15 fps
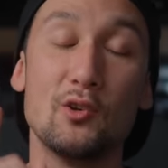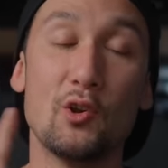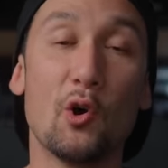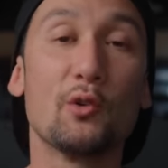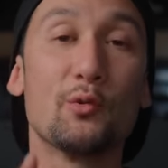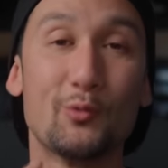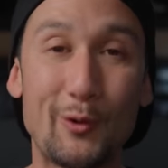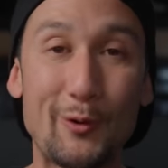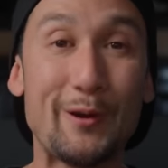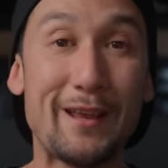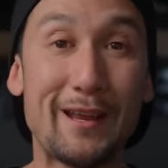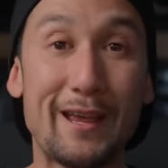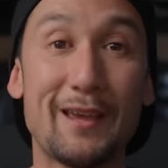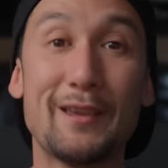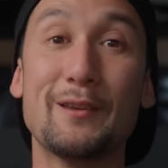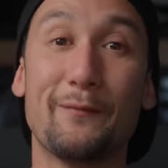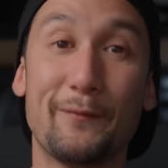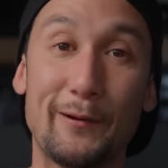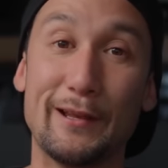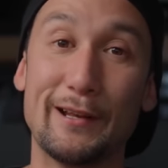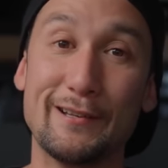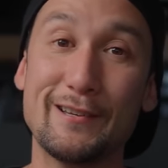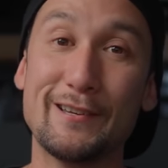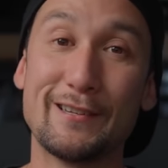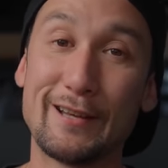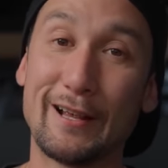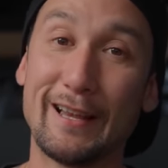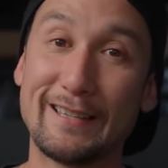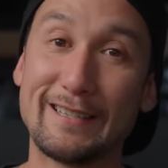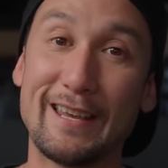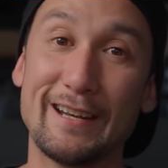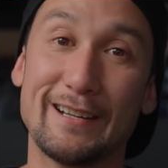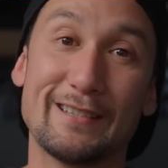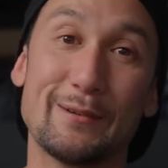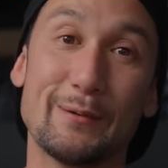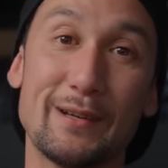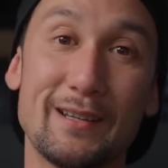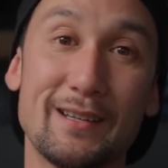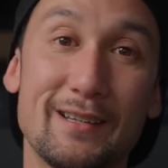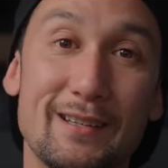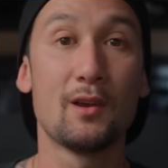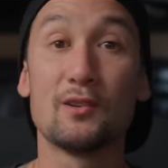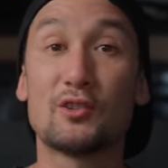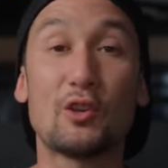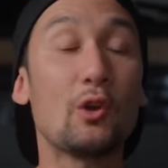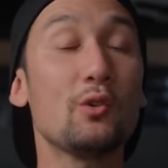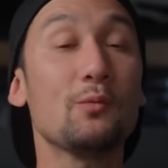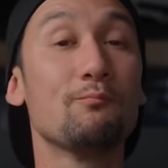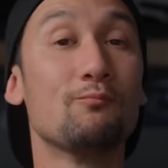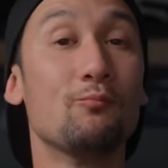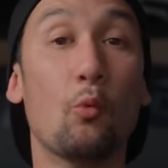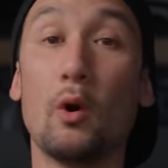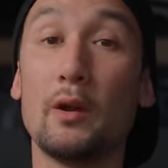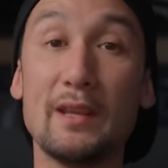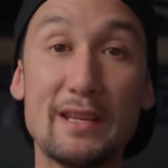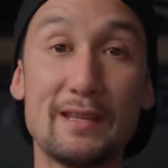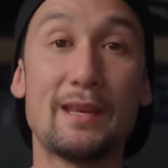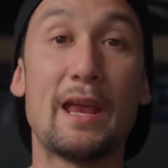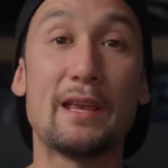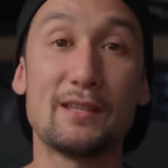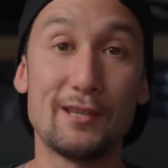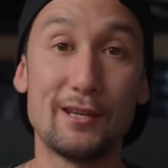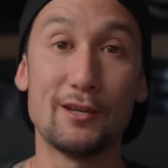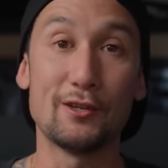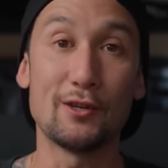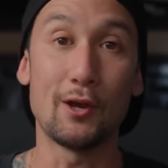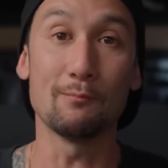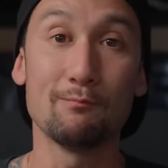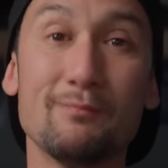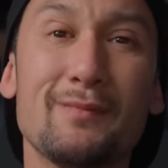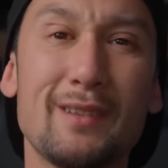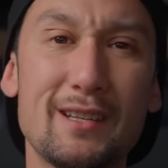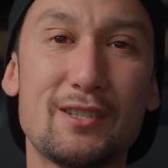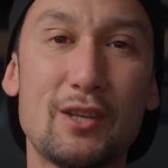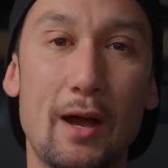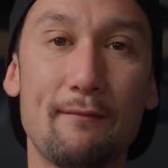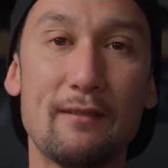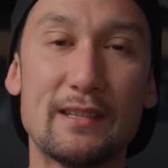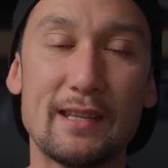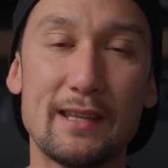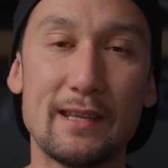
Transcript: not ruining your footage. So let's get into it. So what is S-Cinetone? Let's dive into